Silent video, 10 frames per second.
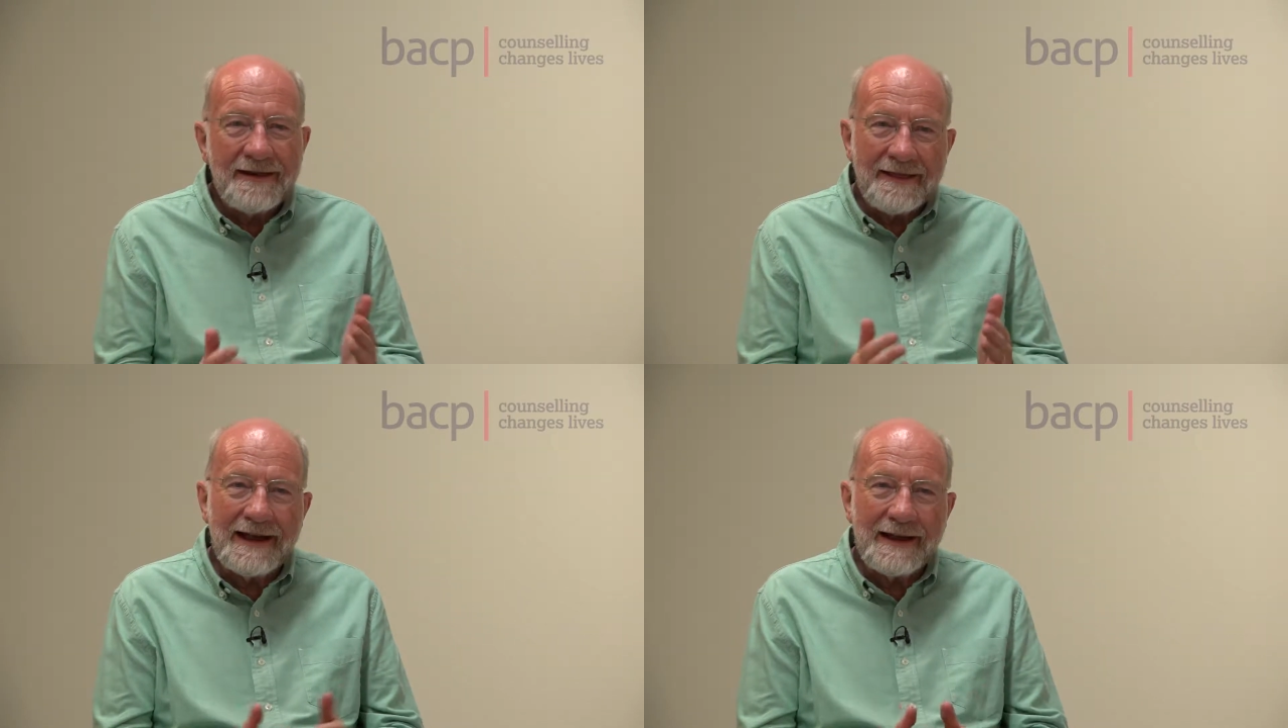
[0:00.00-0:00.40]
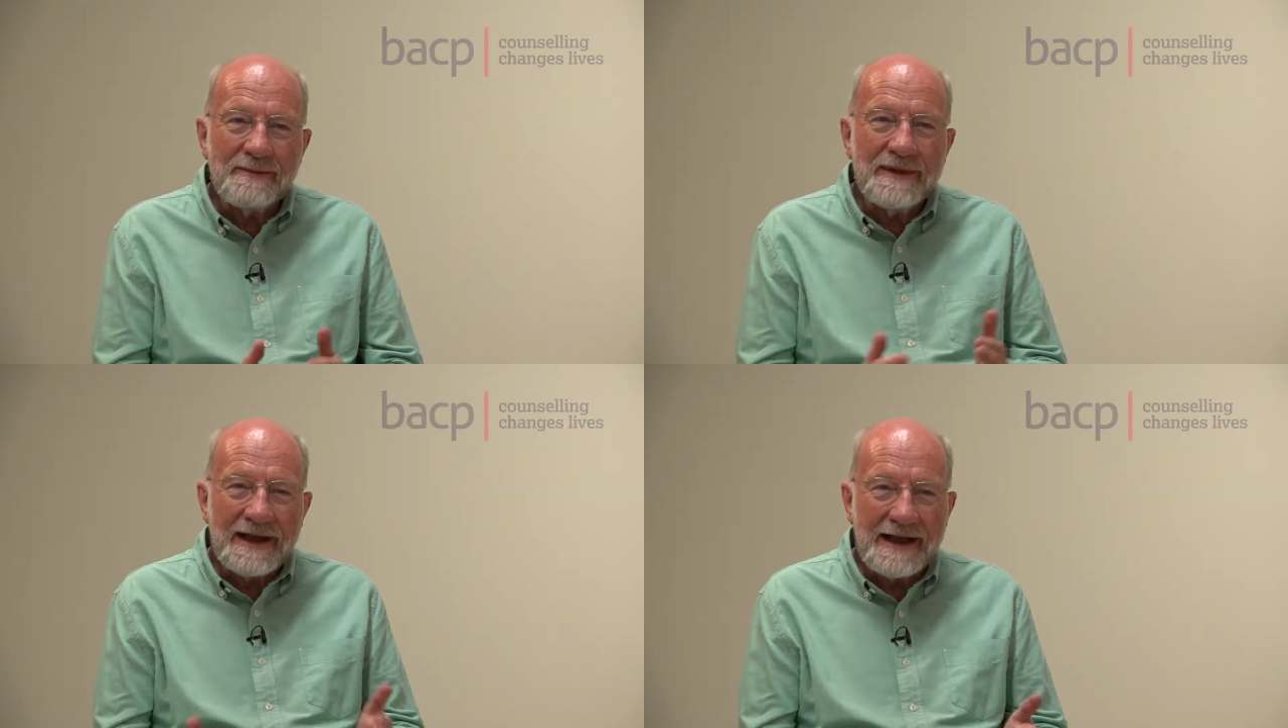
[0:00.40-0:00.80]

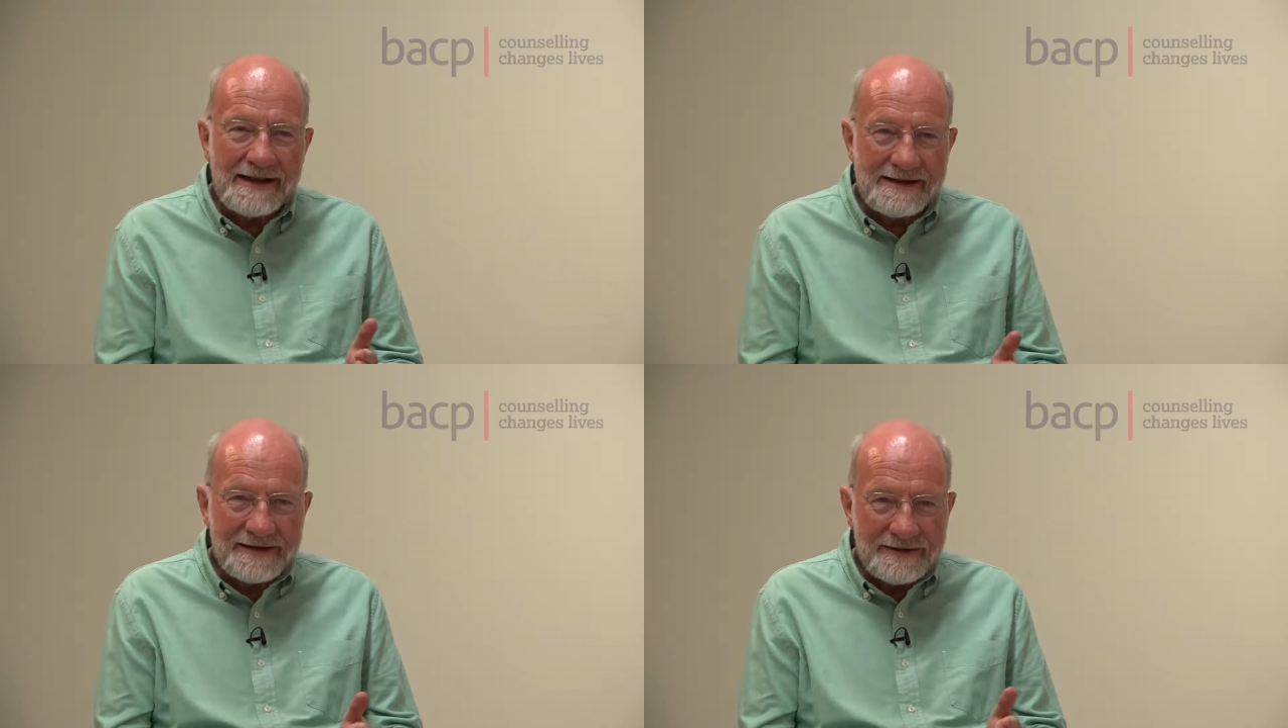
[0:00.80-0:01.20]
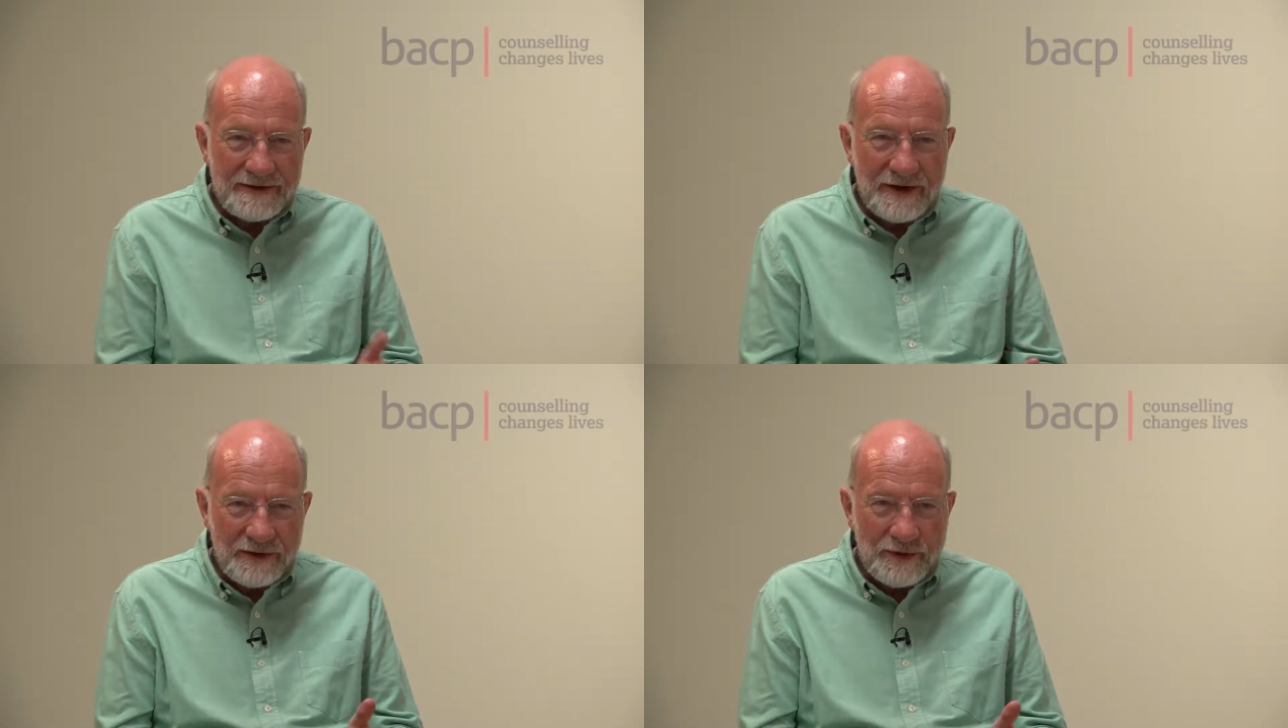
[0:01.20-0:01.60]
them as
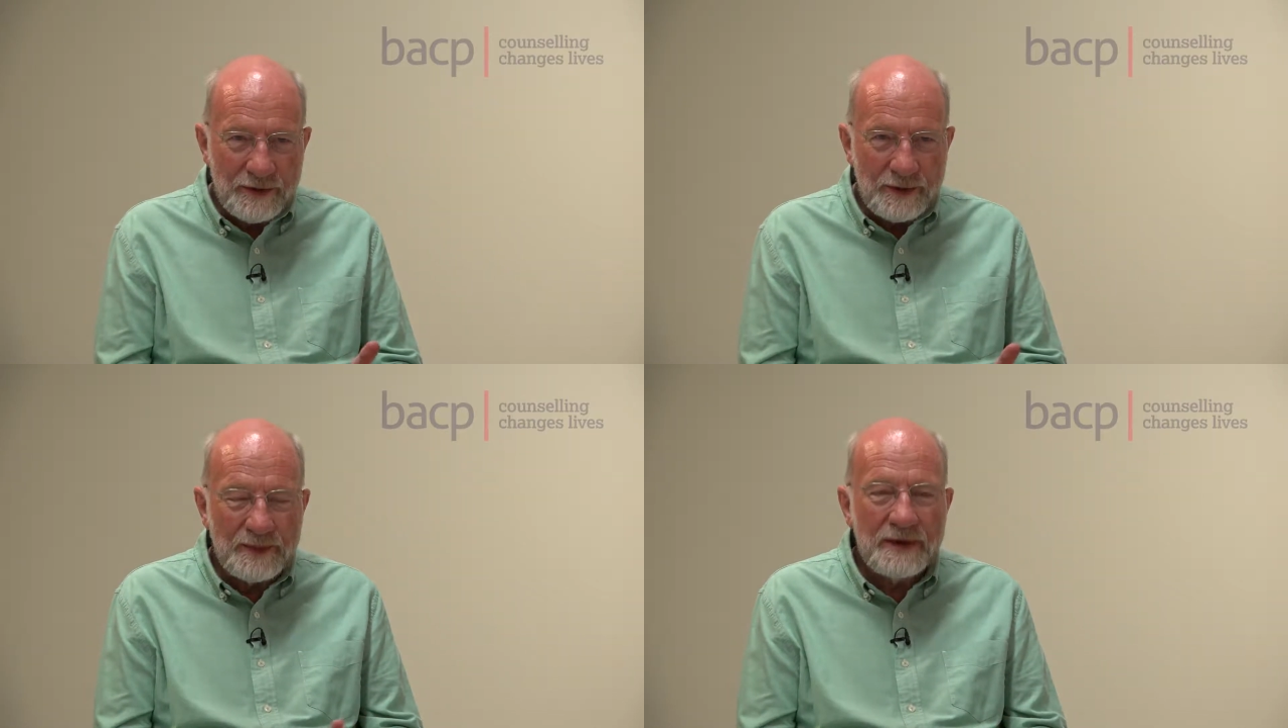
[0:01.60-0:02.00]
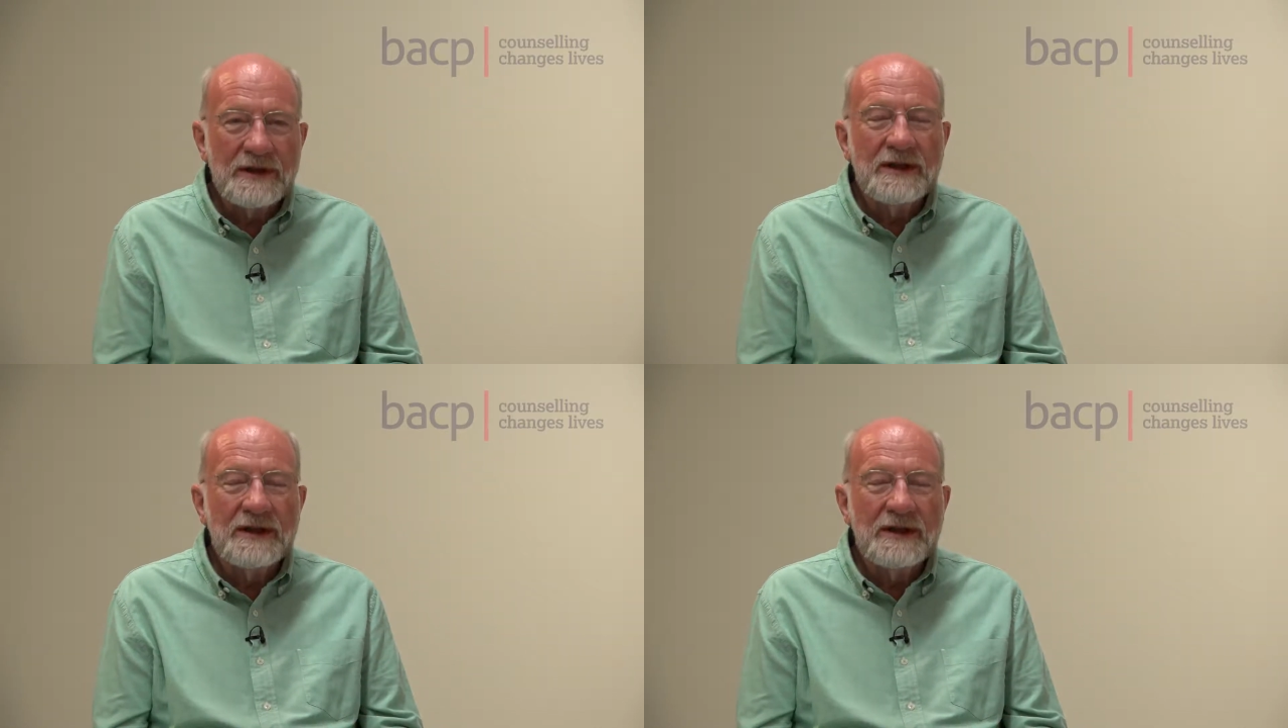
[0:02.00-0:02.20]
a group